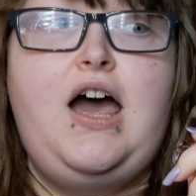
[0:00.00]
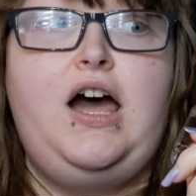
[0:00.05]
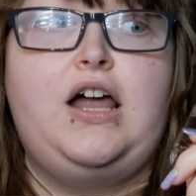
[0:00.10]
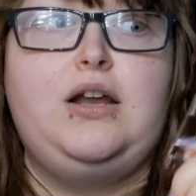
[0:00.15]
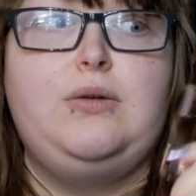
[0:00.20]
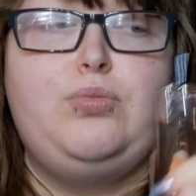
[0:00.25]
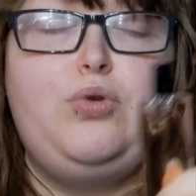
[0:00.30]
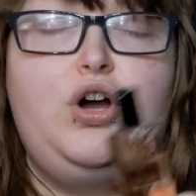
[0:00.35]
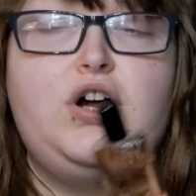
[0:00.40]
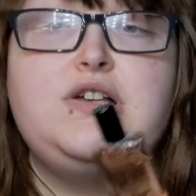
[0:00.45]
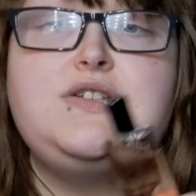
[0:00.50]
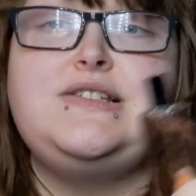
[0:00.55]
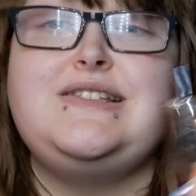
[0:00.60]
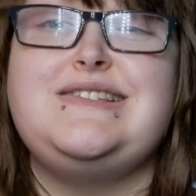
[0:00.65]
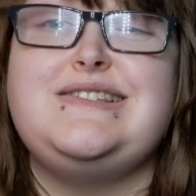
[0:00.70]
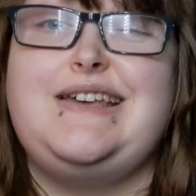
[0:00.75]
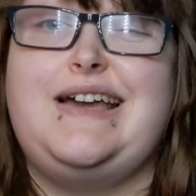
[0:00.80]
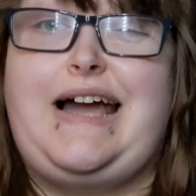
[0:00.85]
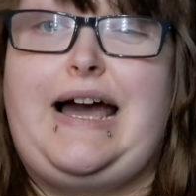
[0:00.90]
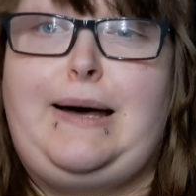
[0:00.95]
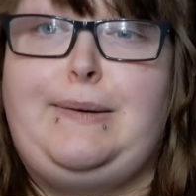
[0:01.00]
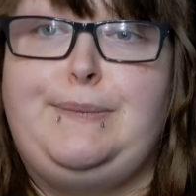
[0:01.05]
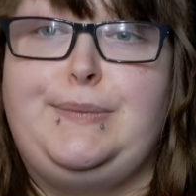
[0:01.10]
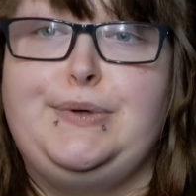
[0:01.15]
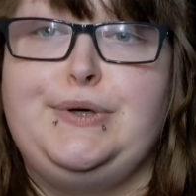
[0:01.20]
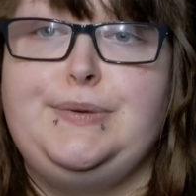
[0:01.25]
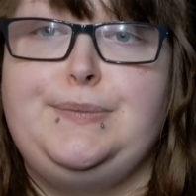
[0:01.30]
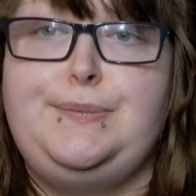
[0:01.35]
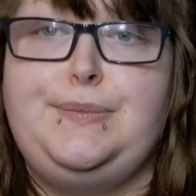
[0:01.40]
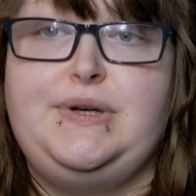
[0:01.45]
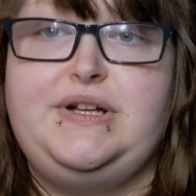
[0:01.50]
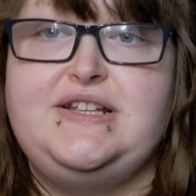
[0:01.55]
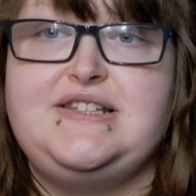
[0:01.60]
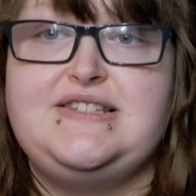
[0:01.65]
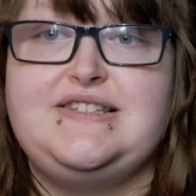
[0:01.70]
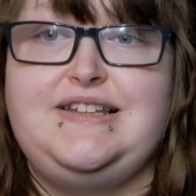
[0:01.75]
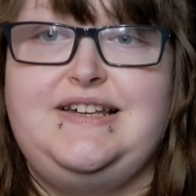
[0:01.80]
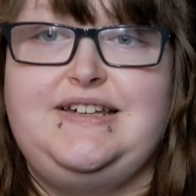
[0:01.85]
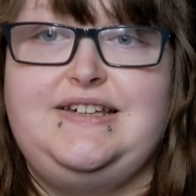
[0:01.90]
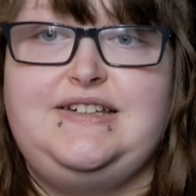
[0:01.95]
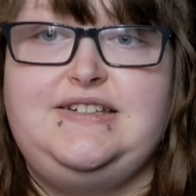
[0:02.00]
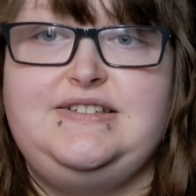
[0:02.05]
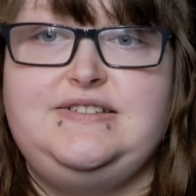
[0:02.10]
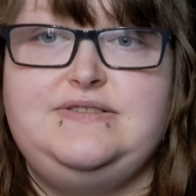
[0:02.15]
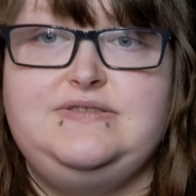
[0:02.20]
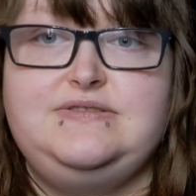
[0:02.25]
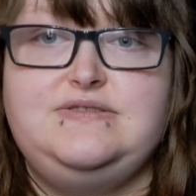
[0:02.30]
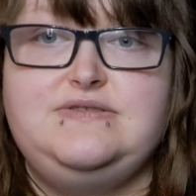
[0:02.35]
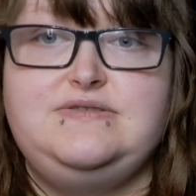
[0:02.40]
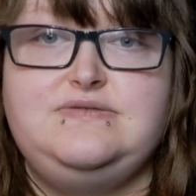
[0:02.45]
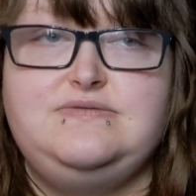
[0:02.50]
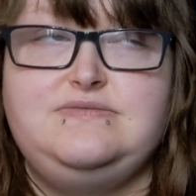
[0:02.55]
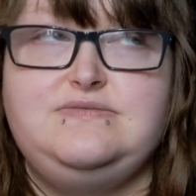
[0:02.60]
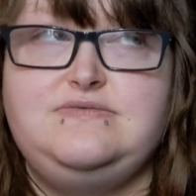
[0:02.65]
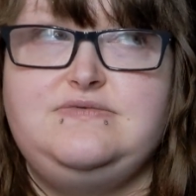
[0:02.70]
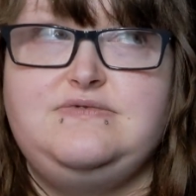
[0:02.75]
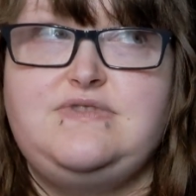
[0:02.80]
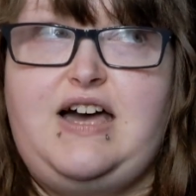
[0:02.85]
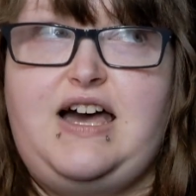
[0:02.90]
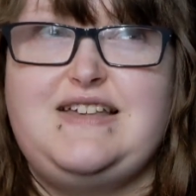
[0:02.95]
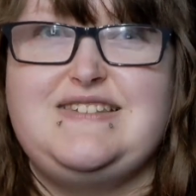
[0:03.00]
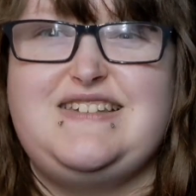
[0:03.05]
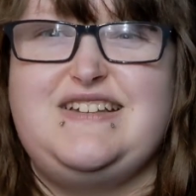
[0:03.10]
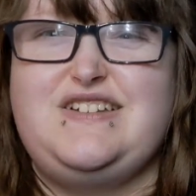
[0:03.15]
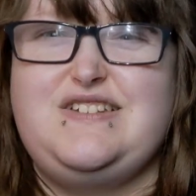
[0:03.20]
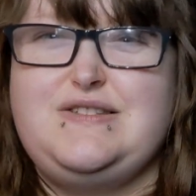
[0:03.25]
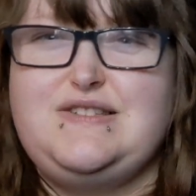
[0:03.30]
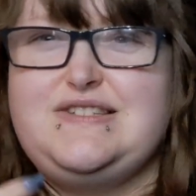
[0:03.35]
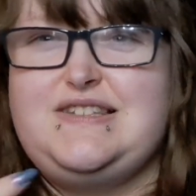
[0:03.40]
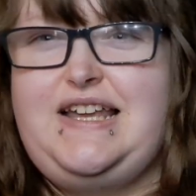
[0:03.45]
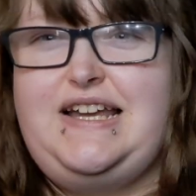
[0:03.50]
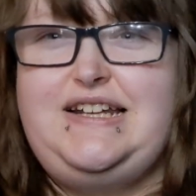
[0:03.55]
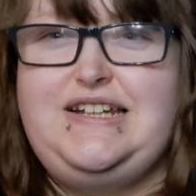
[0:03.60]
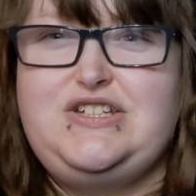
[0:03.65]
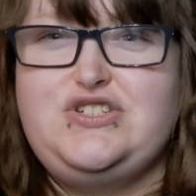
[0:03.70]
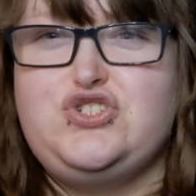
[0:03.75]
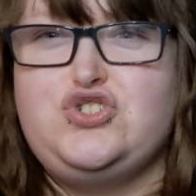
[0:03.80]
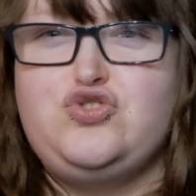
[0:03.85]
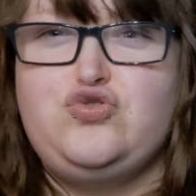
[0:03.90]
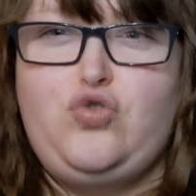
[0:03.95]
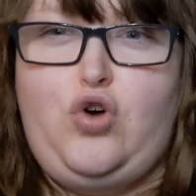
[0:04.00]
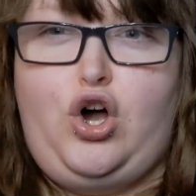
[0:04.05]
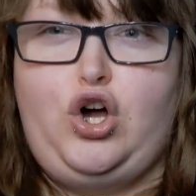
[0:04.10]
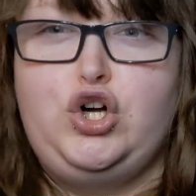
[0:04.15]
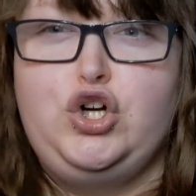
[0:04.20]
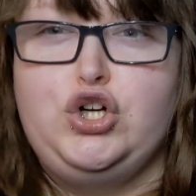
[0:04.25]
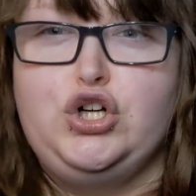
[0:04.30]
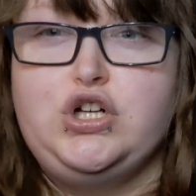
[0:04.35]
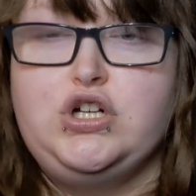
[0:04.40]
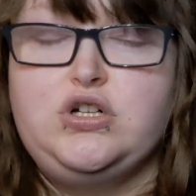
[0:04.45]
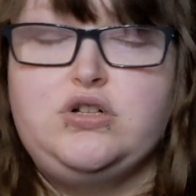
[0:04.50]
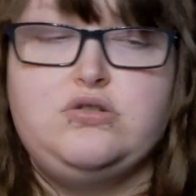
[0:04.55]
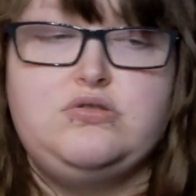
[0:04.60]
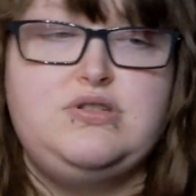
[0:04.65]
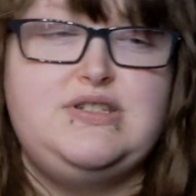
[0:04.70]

And ambroxan is like amber, but it's like, has like a slightly stronger